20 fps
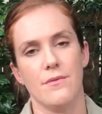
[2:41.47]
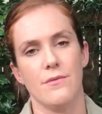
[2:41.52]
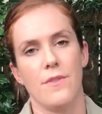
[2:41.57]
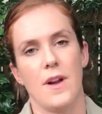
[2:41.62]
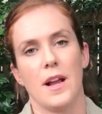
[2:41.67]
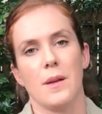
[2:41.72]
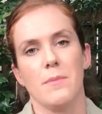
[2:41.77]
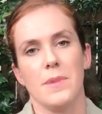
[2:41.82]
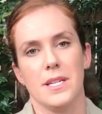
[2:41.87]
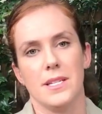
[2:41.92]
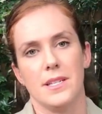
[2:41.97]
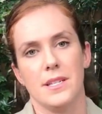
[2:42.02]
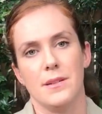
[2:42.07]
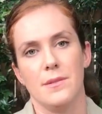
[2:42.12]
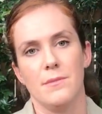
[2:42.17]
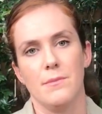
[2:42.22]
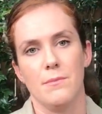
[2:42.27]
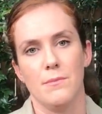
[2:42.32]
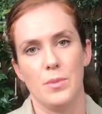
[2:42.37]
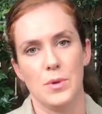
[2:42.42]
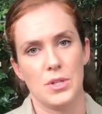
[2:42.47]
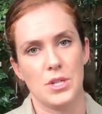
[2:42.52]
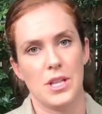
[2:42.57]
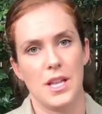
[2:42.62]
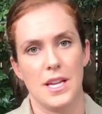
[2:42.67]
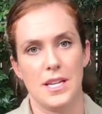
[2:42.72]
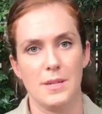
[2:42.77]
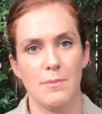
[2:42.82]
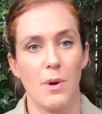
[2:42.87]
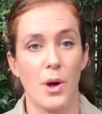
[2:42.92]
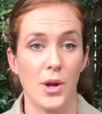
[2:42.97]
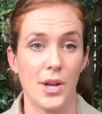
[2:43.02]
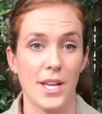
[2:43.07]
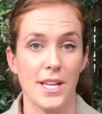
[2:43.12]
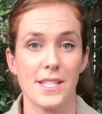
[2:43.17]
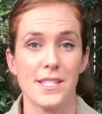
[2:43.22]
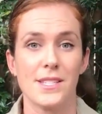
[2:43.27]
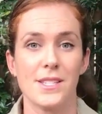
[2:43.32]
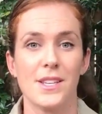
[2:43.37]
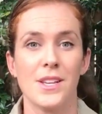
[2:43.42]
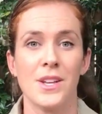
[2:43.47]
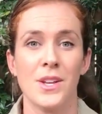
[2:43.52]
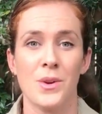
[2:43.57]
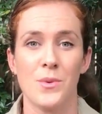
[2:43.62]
fragmented bushland pockets,